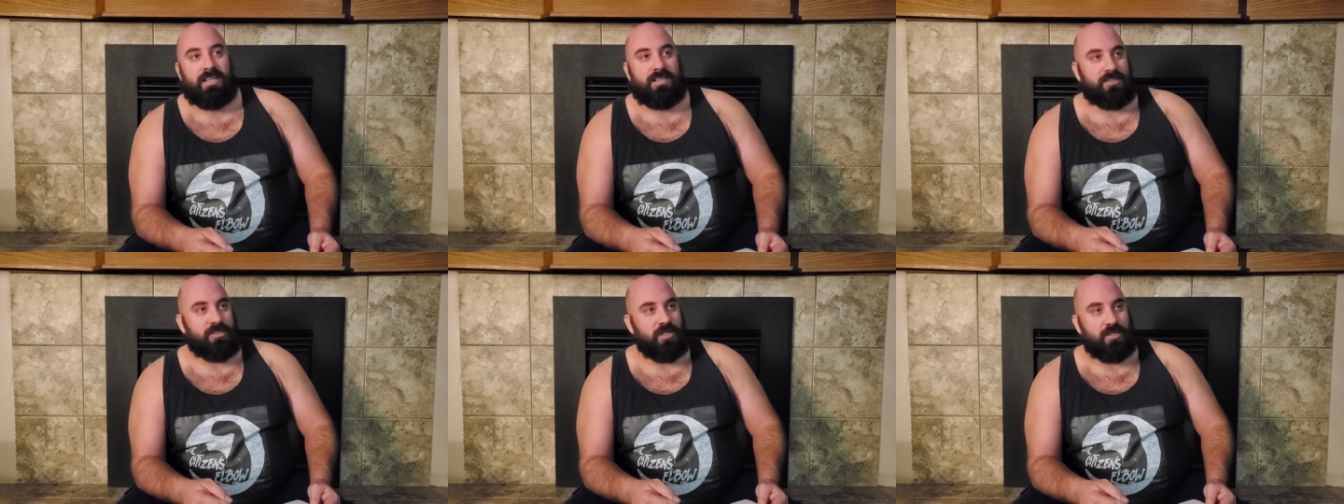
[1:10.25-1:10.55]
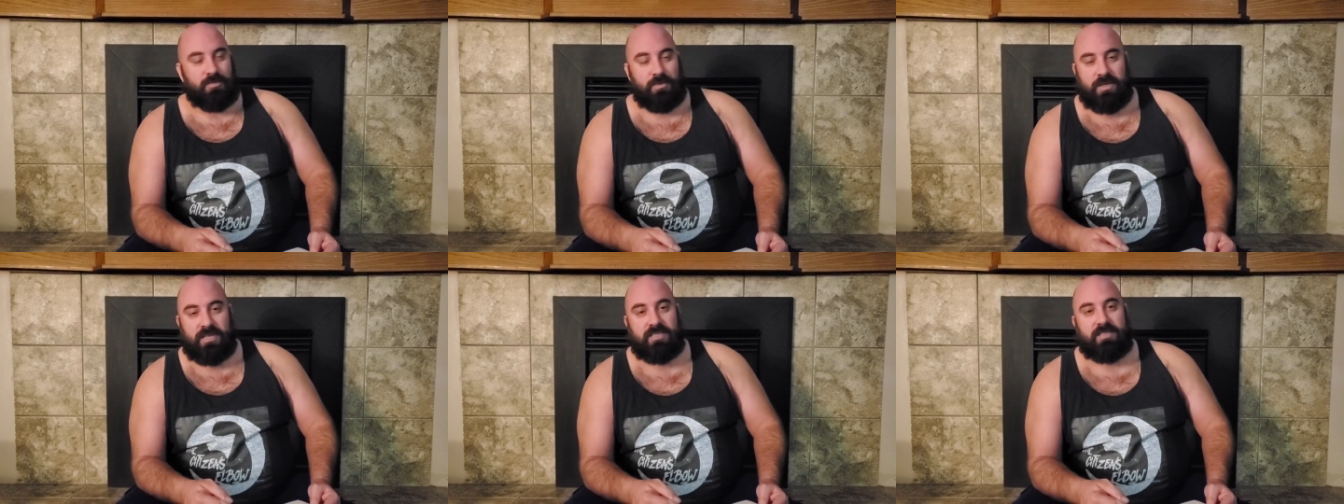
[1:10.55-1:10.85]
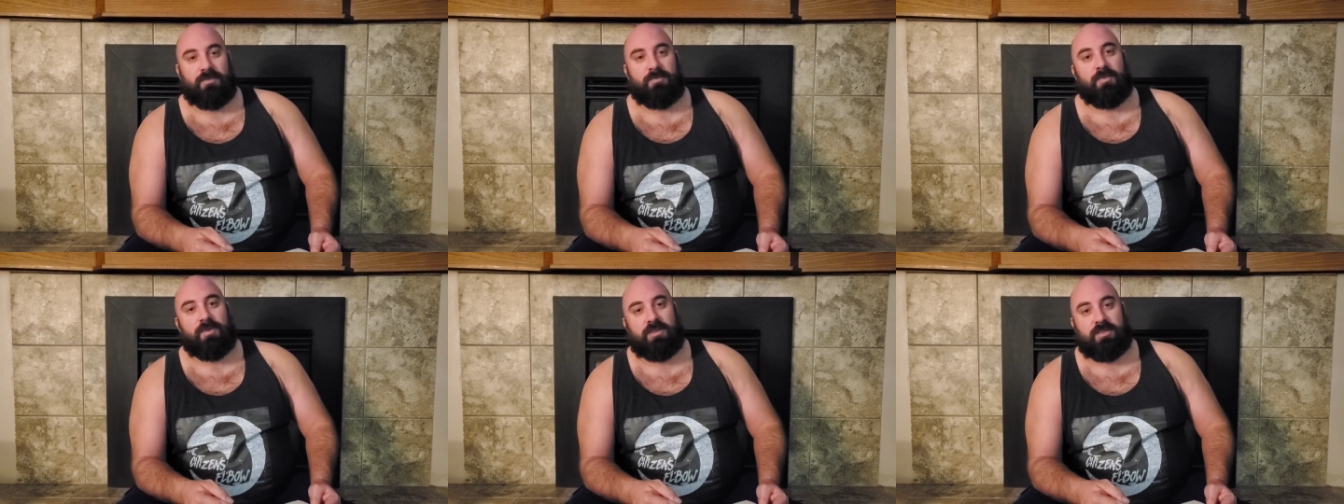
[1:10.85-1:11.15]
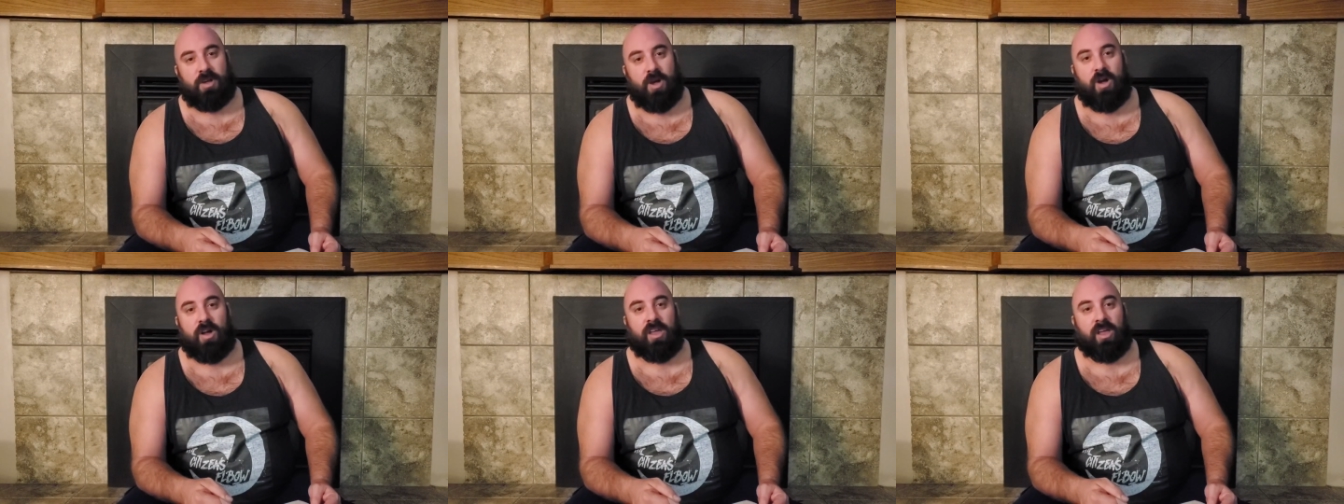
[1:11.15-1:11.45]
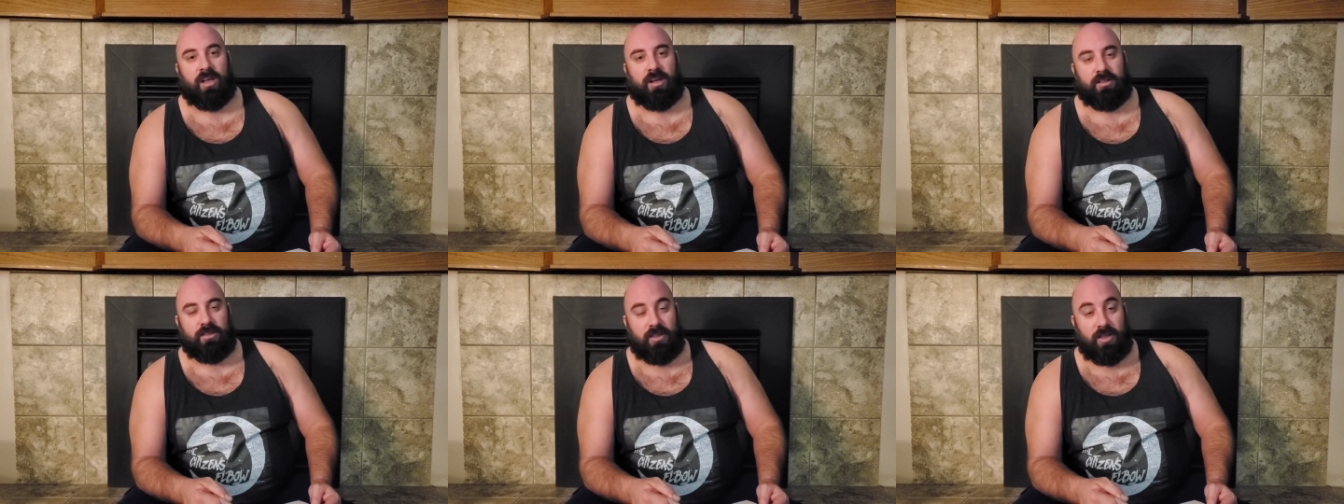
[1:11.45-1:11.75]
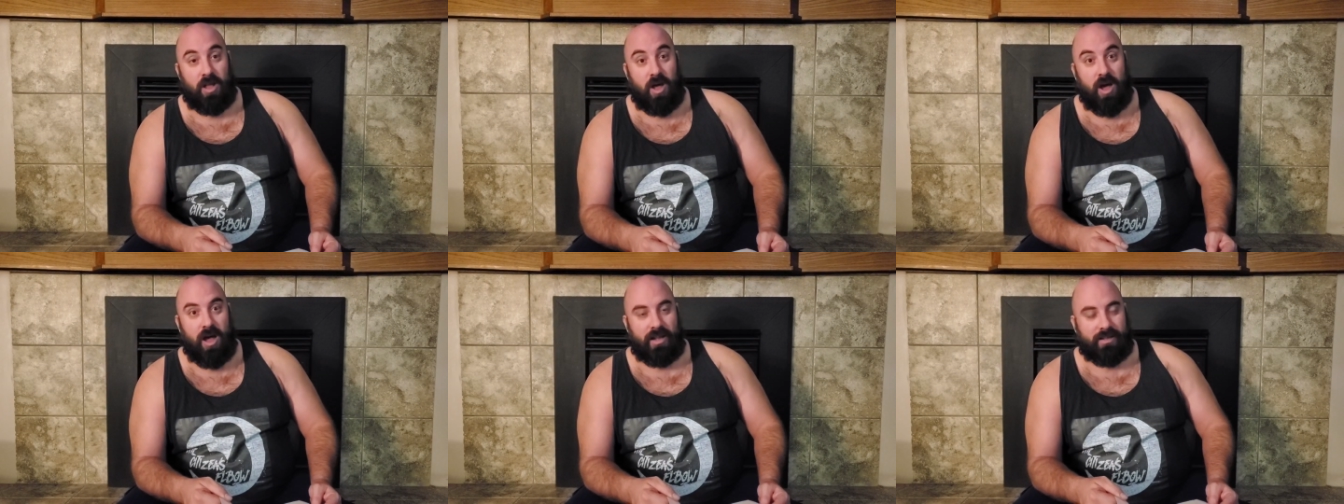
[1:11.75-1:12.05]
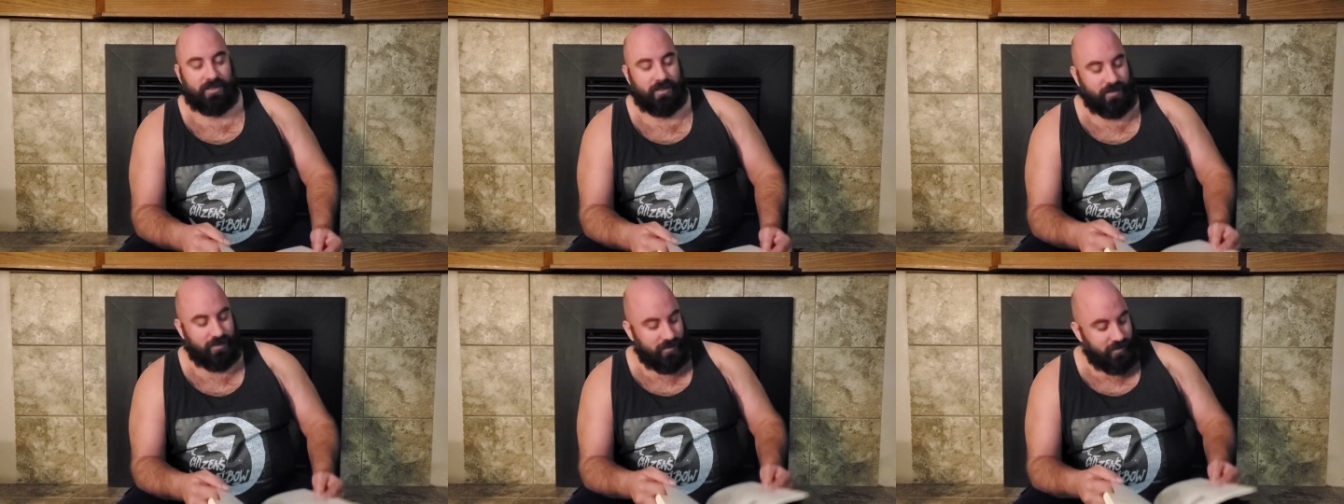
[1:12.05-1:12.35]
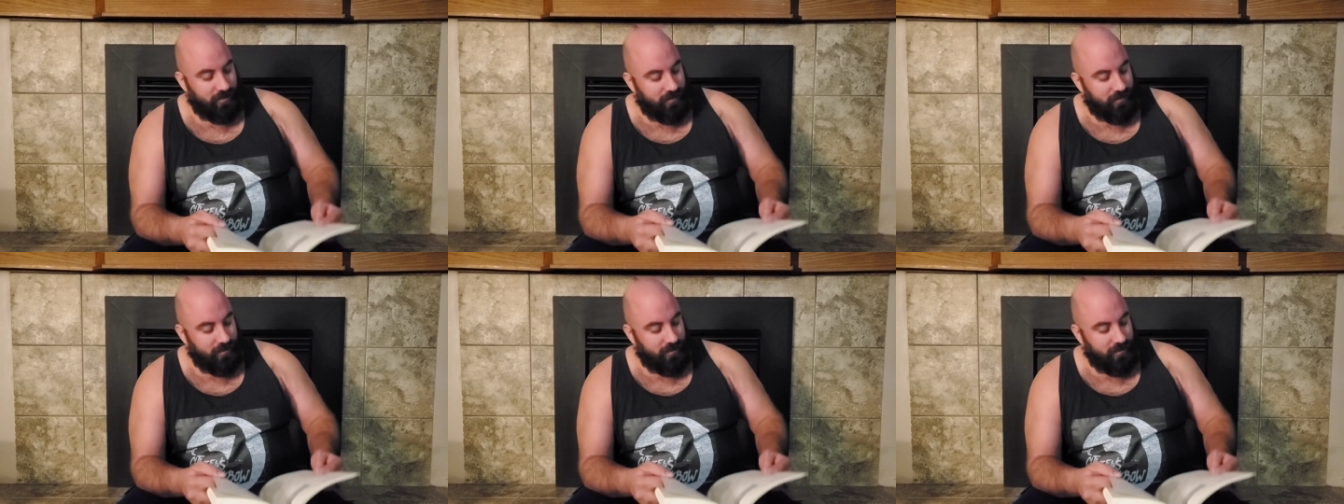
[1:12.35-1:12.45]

It's just because I've been talking a lot.